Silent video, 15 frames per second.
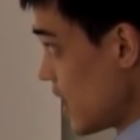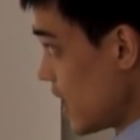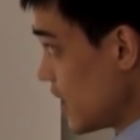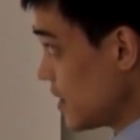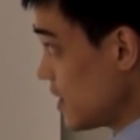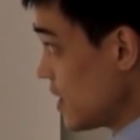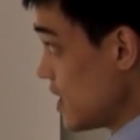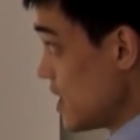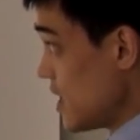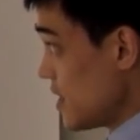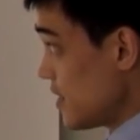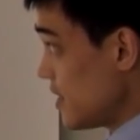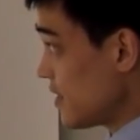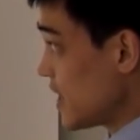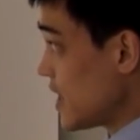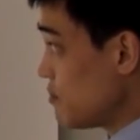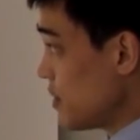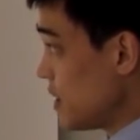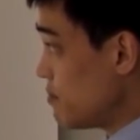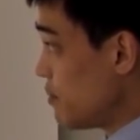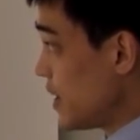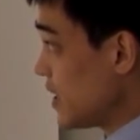And this can
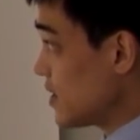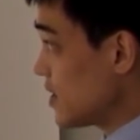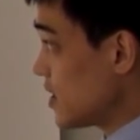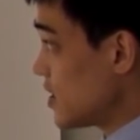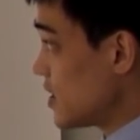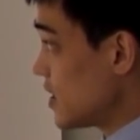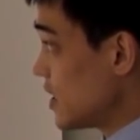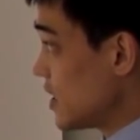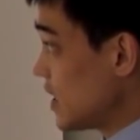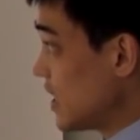be better